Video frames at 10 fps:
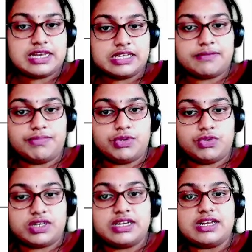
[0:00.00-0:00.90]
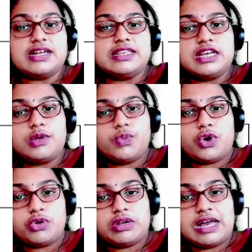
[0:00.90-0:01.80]
computer, then
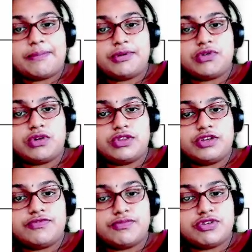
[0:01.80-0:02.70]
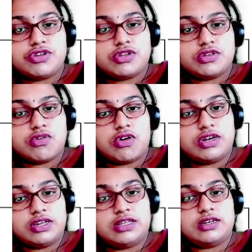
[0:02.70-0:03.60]
what will happen, all the information is
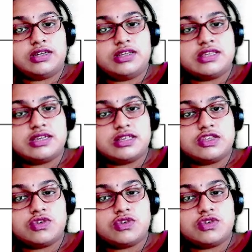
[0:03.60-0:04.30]
already here inside this.